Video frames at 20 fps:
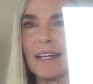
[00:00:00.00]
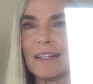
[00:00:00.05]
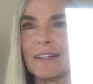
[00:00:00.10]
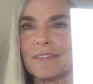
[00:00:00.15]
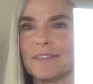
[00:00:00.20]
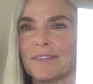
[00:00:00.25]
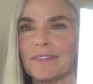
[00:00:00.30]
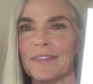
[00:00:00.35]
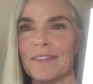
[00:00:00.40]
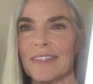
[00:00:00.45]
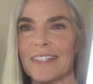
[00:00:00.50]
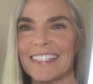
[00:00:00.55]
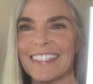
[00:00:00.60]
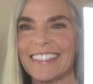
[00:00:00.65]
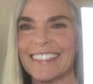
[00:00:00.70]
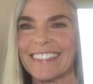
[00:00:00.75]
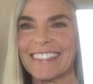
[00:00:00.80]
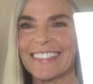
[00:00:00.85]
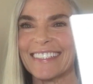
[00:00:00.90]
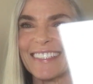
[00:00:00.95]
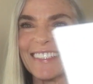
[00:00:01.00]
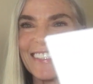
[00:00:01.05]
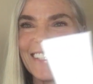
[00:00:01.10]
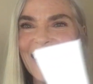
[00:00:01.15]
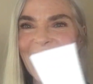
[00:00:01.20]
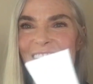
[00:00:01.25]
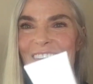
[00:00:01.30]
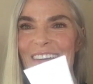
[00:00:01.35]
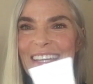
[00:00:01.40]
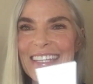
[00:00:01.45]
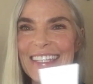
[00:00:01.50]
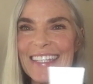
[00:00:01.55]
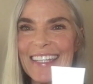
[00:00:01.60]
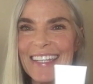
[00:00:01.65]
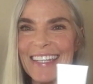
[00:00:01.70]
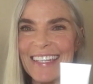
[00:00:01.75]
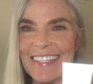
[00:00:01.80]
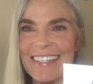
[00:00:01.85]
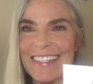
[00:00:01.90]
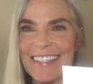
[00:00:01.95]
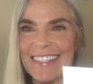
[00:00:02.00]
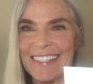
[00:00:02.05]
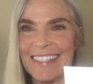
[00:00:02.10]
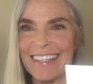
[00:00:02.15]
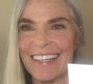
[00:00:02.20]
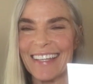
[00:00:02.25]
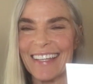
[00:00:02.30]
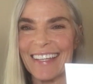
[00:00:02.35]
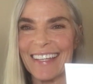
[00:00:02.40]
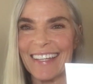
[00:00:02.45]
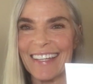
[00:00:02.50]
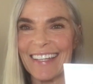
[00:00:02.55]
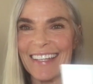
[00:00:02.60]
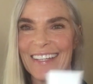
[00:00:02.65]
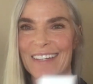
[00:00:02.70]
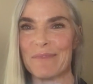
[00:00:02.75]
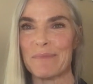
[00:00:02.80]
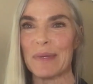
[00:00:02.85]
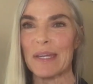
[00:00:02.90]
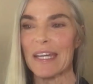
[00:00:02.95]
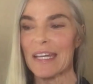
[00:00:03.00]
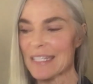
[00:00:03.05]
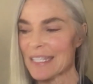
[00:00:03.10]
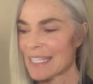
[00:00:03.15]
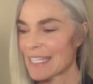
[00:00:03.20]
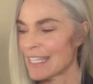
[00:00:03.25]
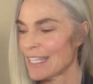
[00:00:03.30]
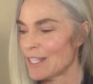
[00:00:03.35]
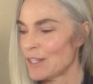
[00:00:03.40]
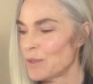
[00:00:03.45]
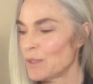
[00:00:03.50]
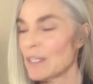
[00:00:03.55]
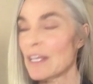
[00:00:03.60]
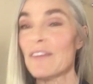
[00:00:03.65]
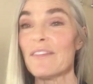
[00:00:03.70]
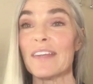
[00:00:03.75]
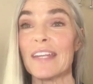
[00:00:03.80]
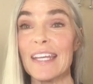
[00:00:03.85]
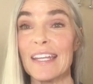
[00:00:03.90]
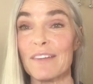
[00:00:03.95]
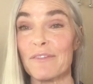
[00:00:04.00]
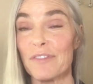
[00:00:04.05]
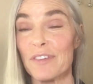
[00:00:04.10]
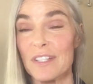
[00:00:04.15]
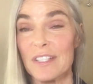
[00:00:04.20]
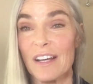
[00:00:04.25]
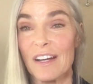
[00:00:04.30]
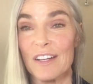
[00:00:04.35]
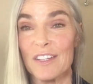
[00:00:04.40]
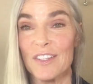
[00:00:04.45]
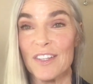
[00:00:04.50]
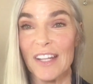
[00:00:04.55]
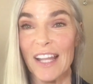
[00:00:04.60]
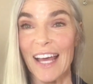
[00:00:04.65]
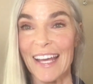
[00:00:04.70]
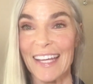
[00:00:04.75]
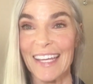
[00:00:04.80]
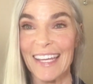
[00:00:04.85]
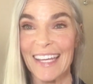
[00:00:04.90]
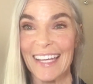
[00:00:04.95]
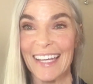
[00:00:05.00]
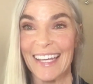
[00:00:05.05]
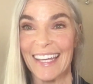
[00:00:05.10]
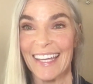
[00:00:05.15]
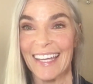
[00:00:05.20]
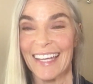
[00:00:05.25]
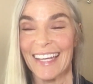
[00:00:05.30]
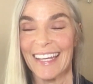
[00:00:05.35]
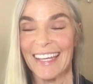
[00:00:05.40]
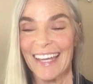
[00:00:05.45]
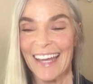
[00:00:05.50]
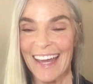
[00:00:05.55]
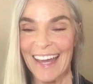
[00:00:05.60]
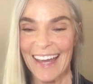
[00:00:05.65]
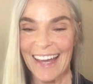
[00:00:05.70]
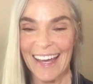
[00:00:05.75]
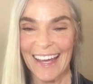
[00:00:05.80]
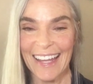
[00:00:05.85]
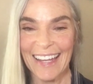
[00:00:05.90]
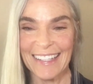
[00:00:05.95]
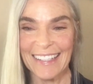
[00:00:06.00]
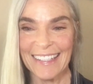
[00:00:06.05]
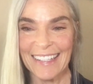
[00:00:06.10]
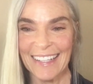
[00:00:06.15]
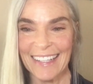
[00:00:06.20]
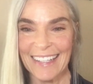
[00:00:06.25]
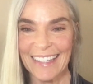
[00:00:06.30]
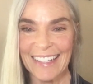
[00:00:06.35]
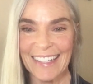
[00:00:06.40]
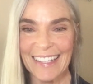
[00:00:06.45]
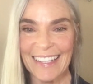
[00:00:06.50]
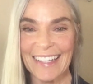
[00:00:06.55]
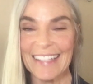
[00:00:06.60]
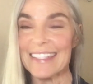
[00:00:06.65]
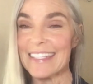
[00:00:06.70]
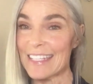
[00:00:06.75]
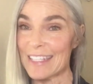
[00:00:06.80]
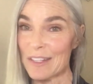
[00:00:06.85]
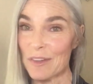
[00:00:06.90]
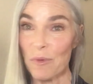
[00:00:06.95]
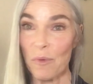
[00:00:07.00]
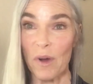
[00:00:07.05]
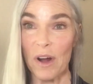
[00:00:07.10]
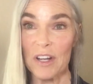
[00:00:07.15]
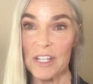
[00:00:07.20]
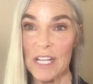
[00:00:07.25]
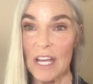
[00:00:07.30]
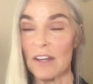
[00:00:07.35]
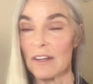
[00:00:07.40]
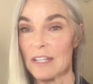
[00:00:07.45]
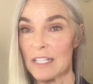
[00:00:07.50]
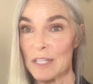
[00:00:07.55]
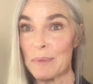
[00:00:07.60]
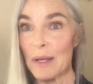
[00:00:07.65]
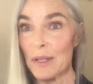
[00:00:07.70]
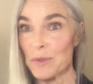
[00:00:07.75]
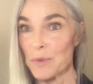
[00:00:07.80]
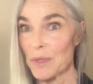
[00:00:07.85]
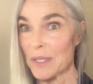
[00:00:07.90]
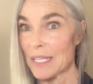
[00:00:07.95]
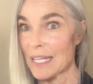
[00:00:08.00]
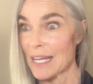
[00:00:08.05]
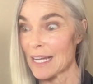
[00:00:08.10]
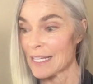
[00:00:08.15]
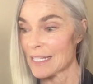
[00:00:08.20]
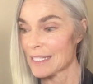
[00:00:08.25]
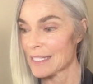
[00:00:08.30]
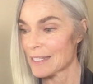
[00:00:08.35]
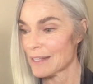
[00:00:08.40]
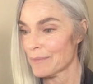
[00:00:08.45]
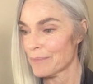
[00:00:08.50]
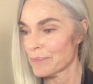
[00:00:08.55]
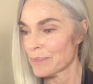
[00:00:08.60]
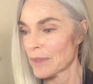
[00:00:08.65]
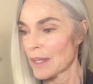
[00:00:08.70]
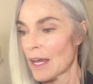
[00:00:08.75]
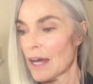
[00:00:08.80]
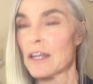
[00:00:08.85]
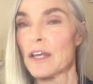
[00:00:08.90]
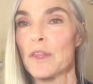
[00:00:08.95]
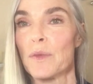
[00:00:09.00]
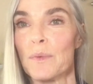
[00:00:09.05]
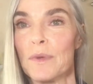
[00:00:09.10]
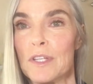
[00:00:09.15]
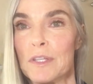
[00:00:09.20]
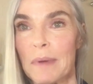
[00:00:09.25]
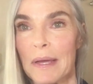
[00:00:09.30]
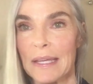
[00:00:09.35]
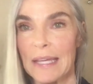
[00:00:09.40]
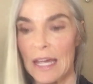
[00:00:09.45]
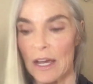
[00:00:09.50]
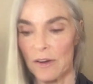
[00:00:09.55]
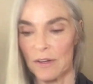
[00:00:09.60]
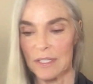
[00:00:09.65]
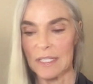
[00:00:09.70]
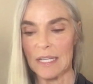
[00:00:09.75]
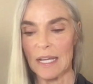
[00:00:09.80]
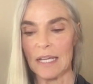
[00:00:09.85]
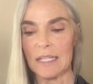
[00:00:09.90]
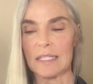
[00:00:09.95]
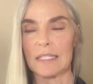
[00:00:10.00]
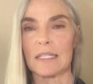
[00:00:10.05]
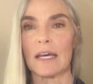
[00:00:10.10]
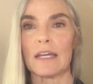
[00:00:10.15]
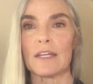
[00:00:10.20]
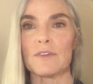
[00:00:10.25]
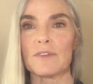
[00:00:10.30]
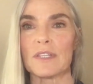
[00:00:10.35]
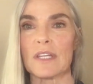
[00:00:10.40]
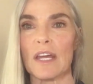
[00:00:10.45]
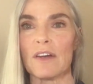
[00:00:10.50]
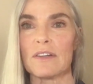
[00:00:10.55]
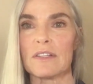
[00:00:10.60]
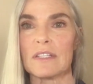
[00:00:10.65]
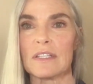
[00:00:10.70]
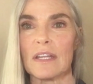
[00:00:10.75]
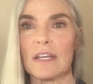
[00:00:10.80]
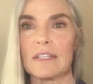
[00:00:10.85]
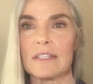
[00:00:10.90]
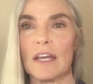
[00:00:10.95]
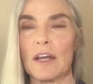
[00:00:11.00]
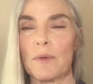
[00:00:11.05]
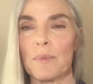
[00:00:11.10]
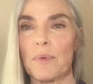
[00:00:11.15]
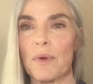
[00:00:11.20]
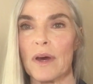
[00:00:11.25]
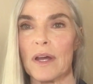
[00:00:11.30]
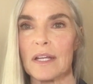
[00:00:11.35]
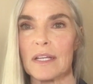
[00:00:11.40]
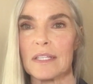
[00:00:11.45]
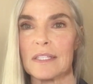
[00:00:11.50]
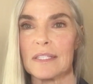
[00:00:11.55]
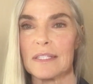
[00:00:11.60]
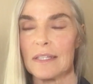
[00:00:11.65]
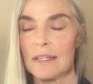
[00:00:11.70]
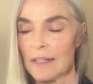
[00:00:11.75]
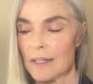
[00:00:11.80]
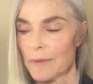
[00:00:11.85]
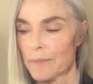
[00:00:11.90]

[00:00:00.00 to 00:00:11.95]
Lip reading: love how easy it is, because you leave it in for as long as you like. And it's easy to wash out and it smells really nice. Another one is by Kerastase. I use Kerastase hair products,